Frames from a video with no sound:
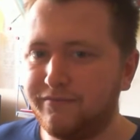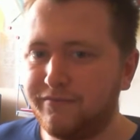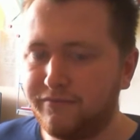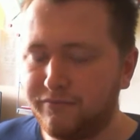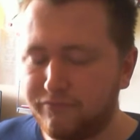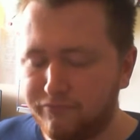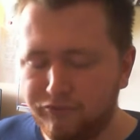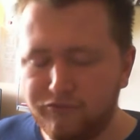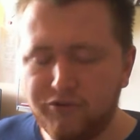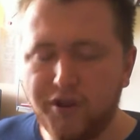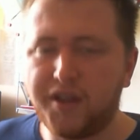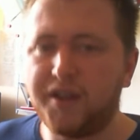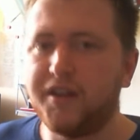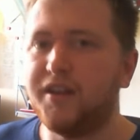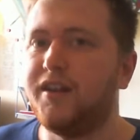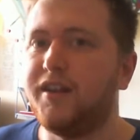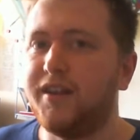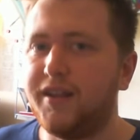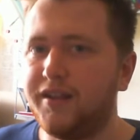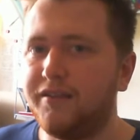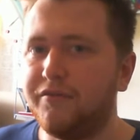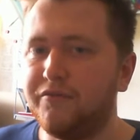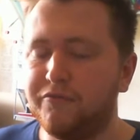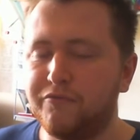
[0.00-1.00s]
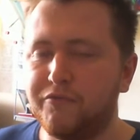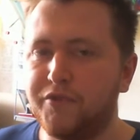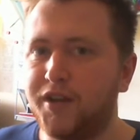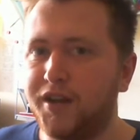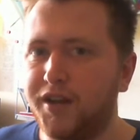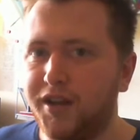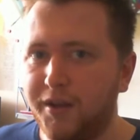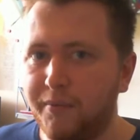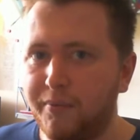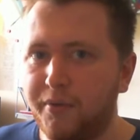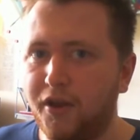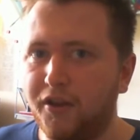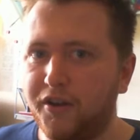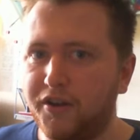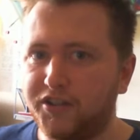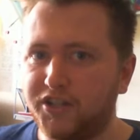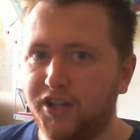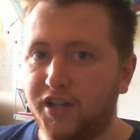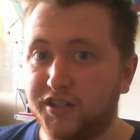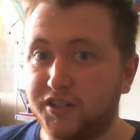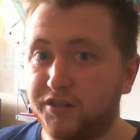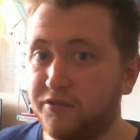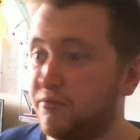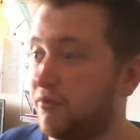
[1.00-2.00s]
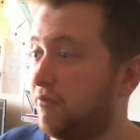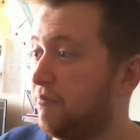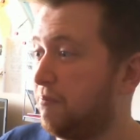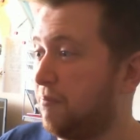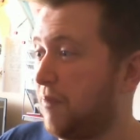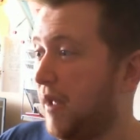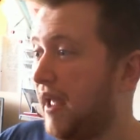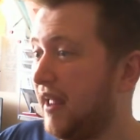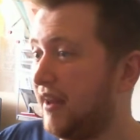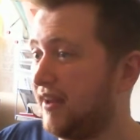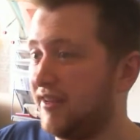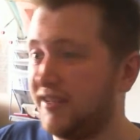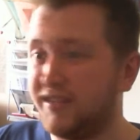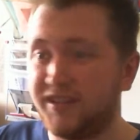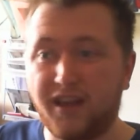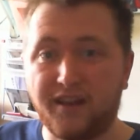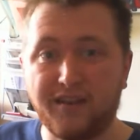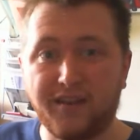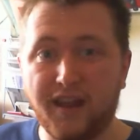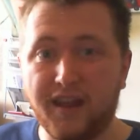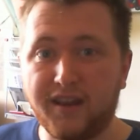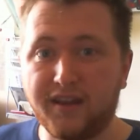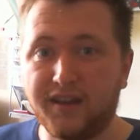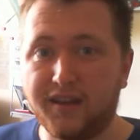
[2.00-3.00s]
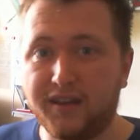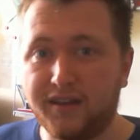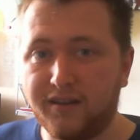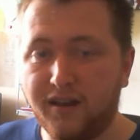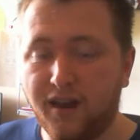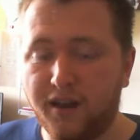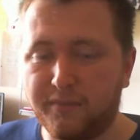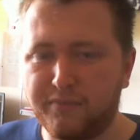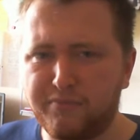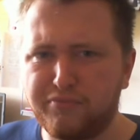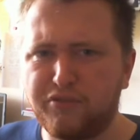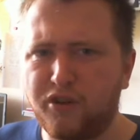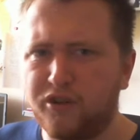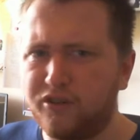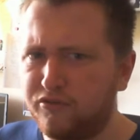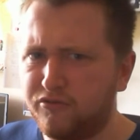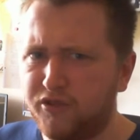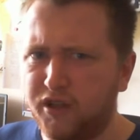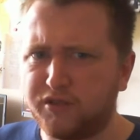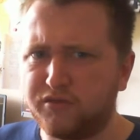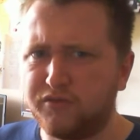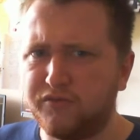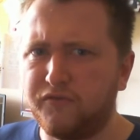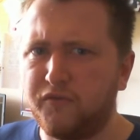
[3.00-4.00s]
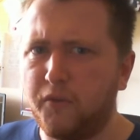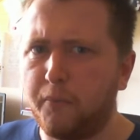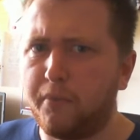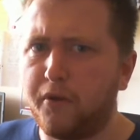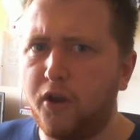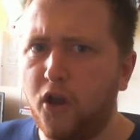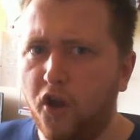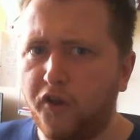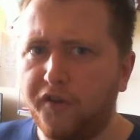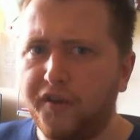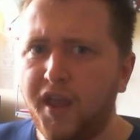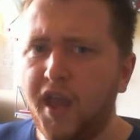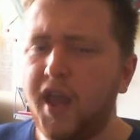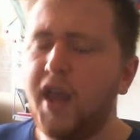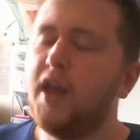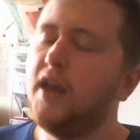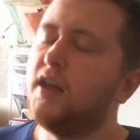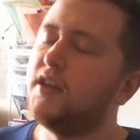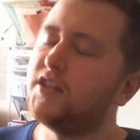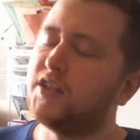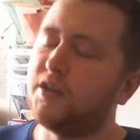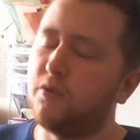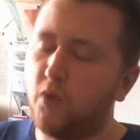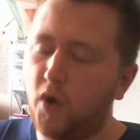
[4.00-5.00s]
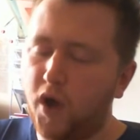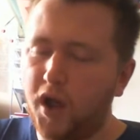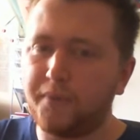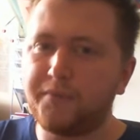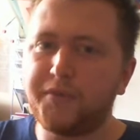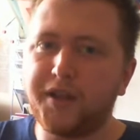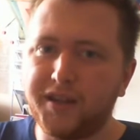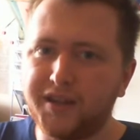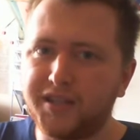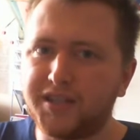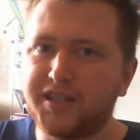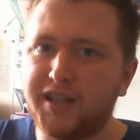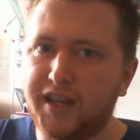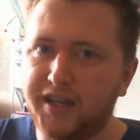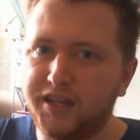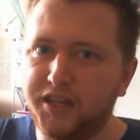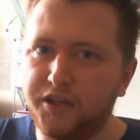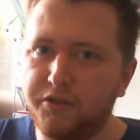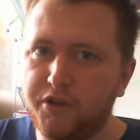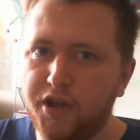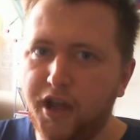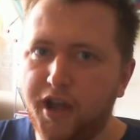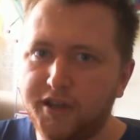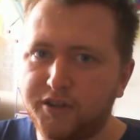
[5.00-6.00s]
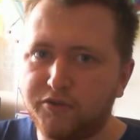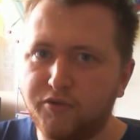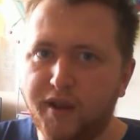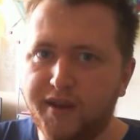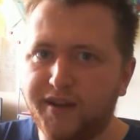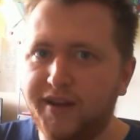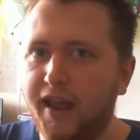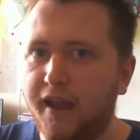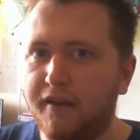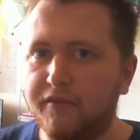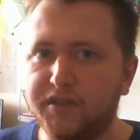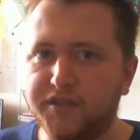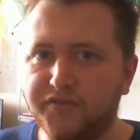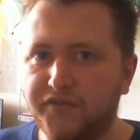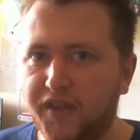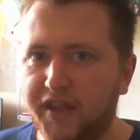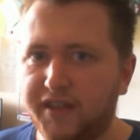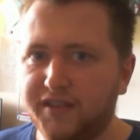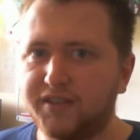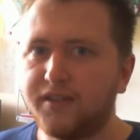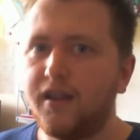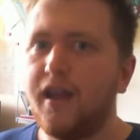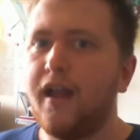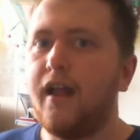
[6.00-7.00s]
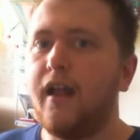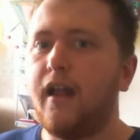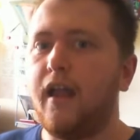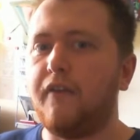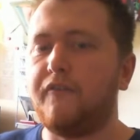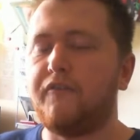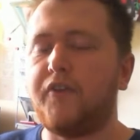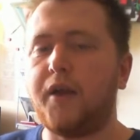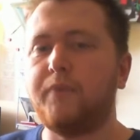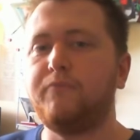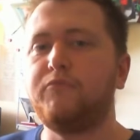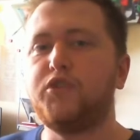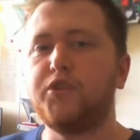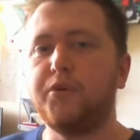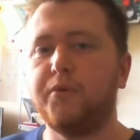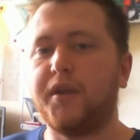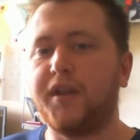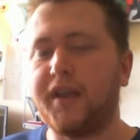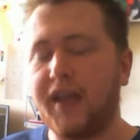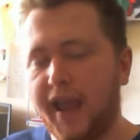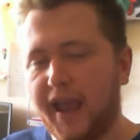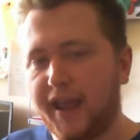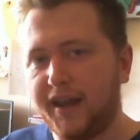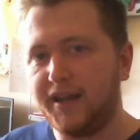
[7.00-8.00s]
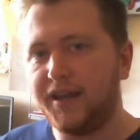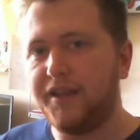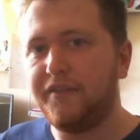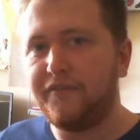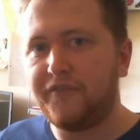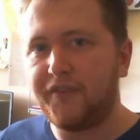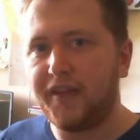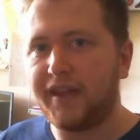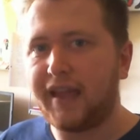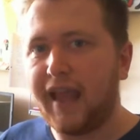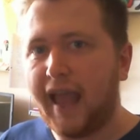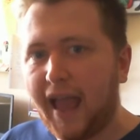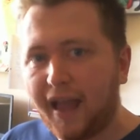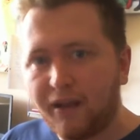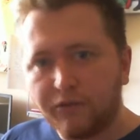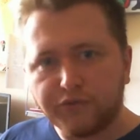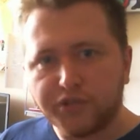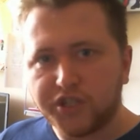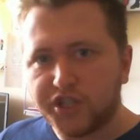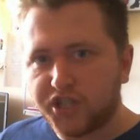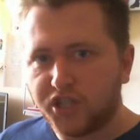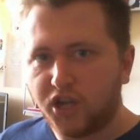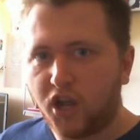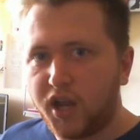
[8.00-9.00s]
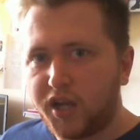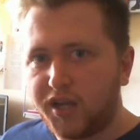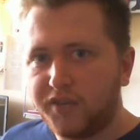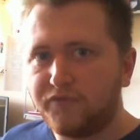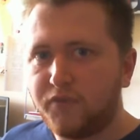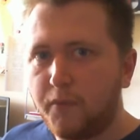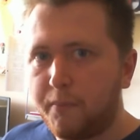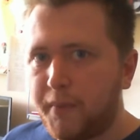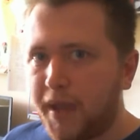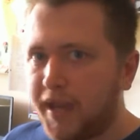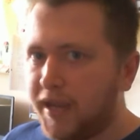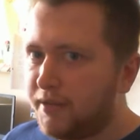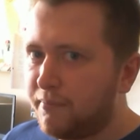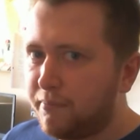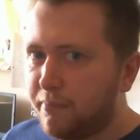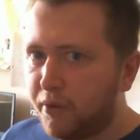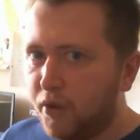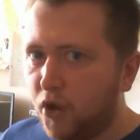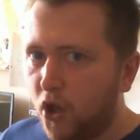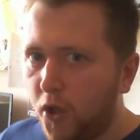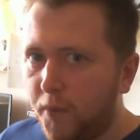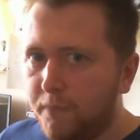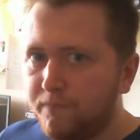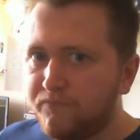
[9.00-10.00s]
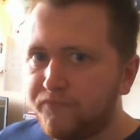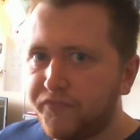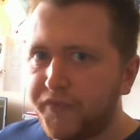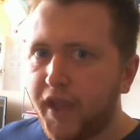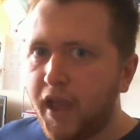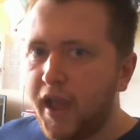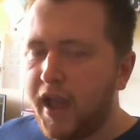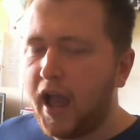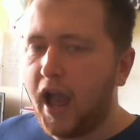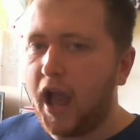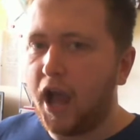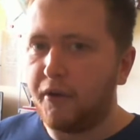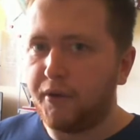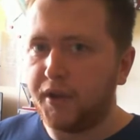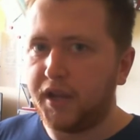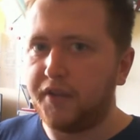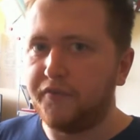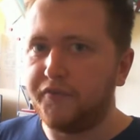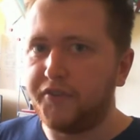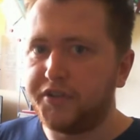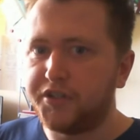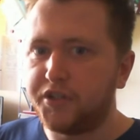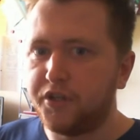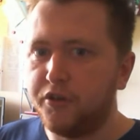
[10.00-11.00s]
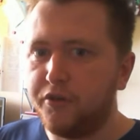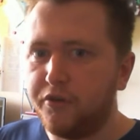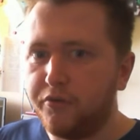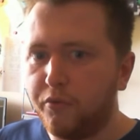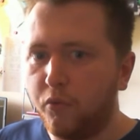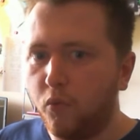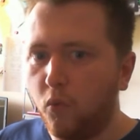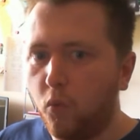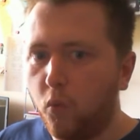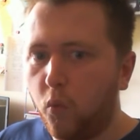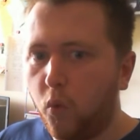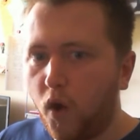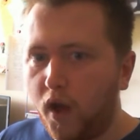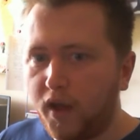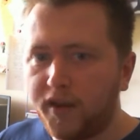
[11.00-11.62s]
really apologise, because we've barely done any progress with the plot. So what I'm going to say to you guys right now is this: if I'm doing anything outside of the main plot, I'll either do one